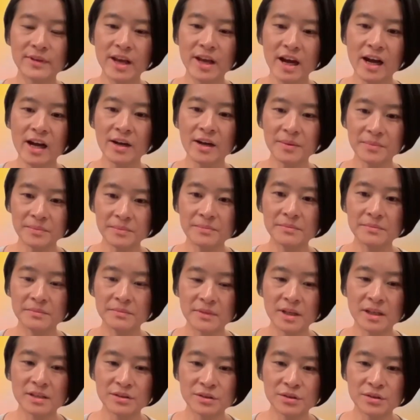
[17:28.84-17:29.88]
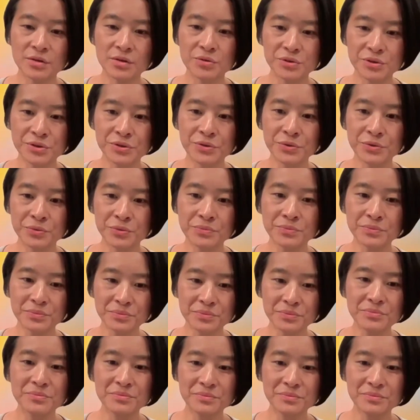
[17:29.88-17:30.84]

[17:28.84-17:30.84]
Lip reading: Yeah, that's so true.